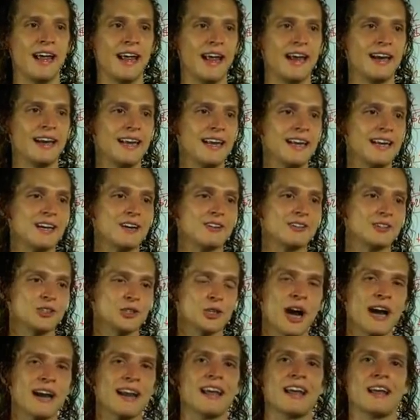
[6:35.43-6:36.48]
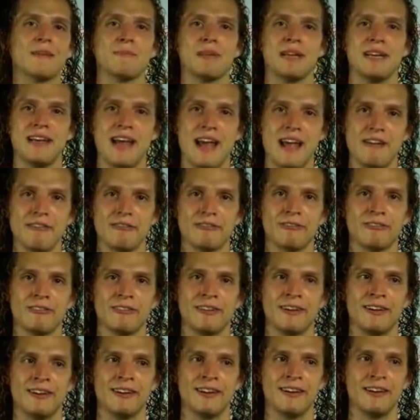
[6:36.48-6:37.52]
and he goes, try to hit me, Dave.
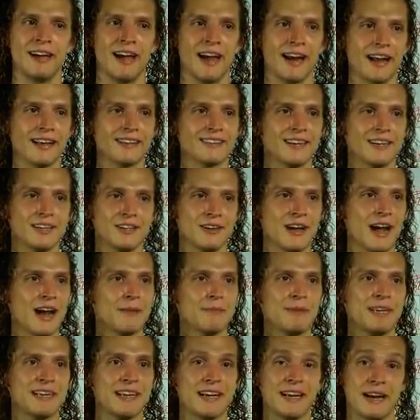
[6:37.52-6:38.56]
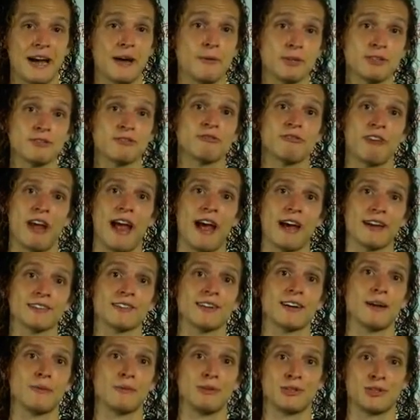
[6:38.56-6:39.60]
And I said, you got to be kidding. I was fast
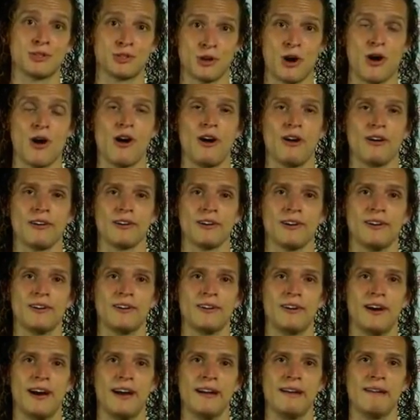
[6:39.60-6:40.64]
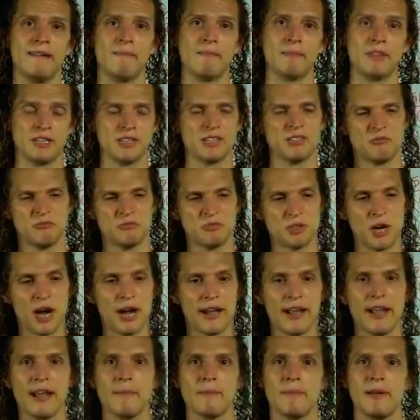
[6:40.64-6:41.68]
and I was strong, right? He goes, try
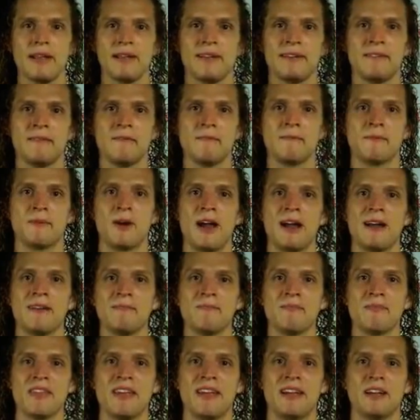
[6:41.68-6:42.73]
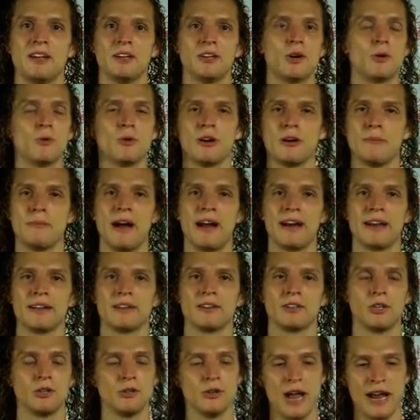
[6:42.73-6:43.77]
to hit me, right? Don't worry about it.
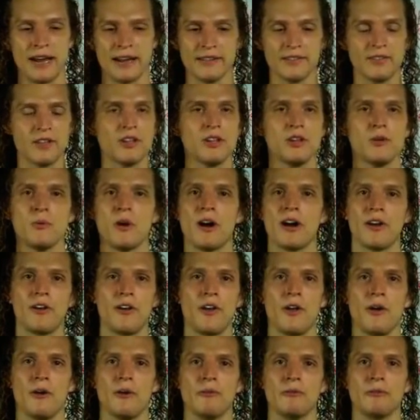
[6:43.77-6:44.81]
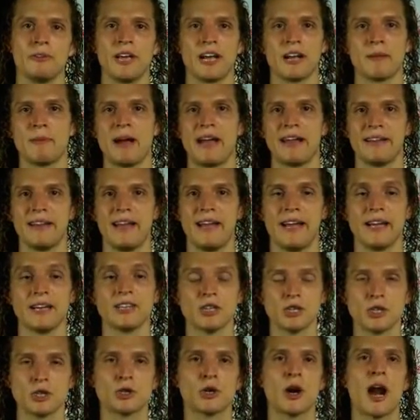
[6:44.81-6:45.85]
Do anything you want to do. Kick my legs.
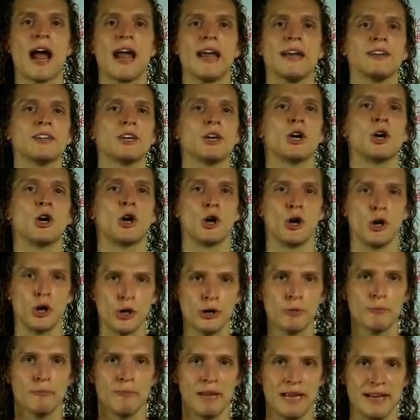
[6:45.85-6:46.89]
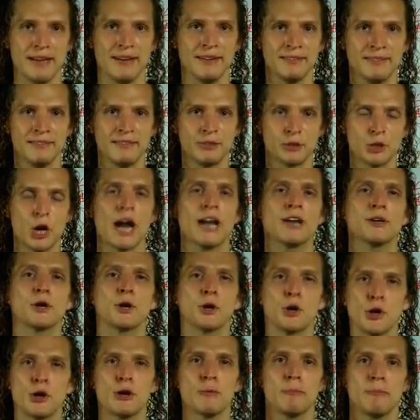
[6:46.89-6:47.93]
Try to hurt me. Try to
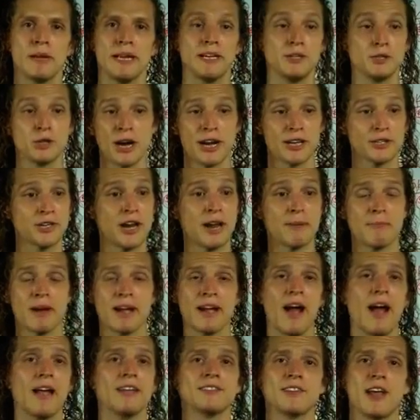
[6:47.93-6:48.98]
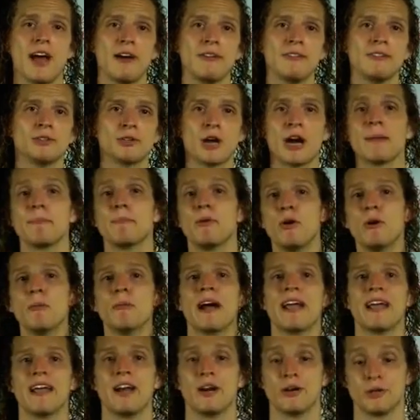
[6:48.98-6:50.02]
hurt me. Try to jab my eyes out. Try to pull
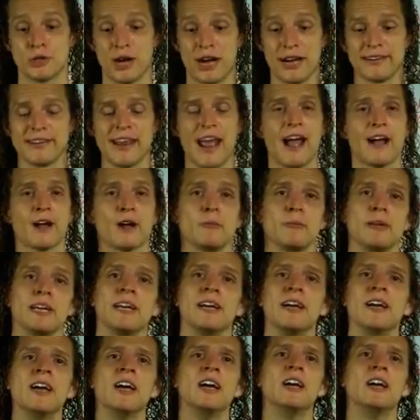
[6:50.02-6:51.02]
my hair. Try to tackle me.